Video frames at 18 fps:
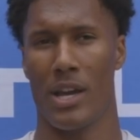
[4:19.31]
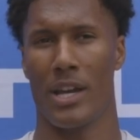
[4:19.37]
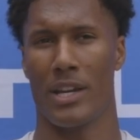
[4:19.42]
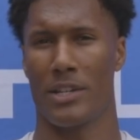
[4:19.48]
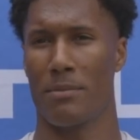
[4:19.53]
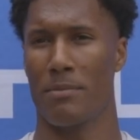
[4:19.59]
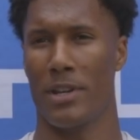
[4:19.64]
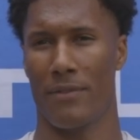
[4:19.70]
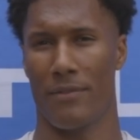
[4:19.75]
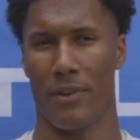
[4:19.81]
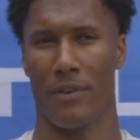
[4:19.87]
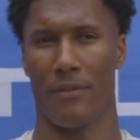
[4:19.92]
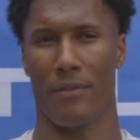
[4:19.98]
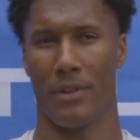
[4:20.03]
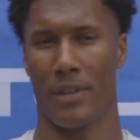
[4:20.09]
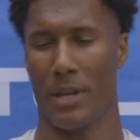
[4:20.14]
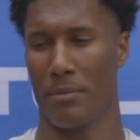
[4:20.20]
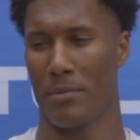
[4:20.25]
It should be fun
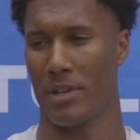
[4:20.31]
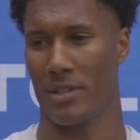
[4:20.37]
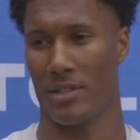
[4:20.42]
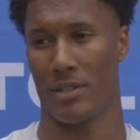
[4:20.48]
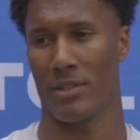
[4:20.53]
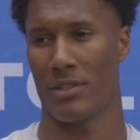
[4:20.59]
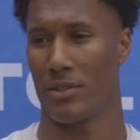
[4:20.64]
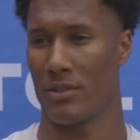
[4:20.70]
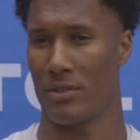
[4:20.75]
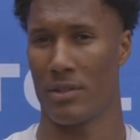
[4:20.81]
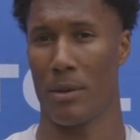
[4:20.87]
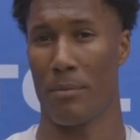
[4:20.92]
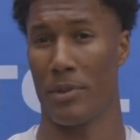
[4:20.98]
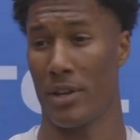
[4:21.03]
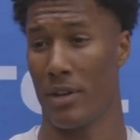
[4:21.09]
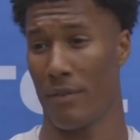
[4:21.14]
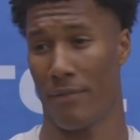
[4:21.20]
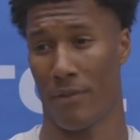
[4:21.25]
for them because this is some
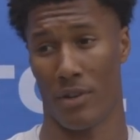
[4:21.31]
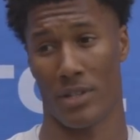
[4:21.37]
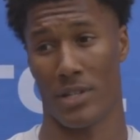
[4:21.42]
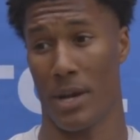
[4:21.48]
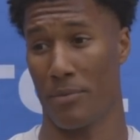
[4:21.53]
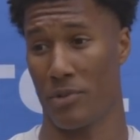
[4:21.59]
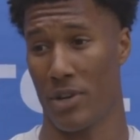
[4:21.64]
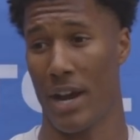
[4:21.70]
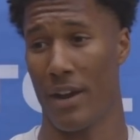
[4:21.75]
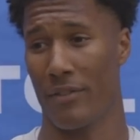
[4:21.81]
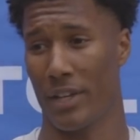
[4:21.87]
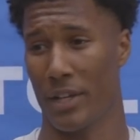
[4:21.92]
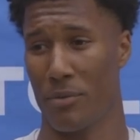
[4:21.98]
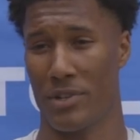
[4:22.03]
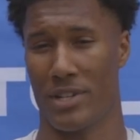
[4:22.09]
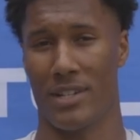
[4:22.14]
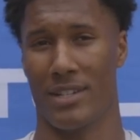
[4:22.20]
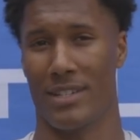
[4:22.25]
of their first time
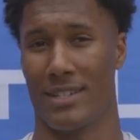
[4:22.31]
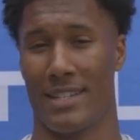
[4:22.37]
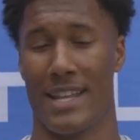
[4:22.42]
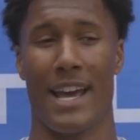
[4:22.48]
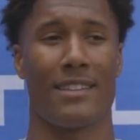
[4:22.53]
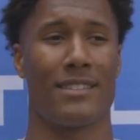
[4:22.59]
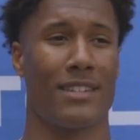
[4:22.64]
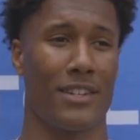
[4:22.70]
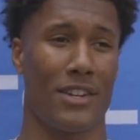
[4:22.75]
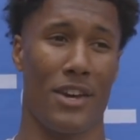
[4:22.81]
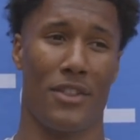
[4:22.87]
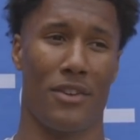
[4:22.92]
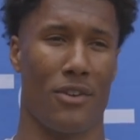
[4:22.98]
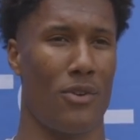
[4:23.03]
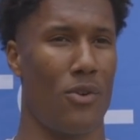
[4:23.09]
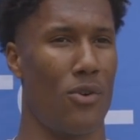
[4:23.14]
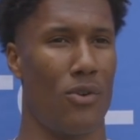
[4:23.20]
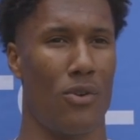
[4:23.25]
traveling, which is that's
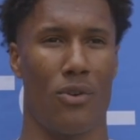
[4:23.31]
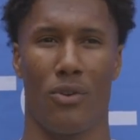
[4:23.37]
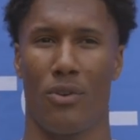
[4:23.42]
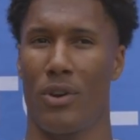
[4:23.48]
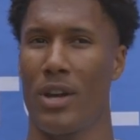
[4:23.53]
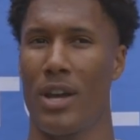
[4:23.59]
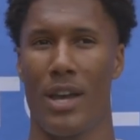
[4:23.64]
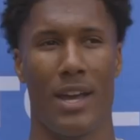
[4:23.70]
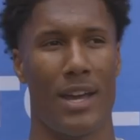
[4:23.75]
another whole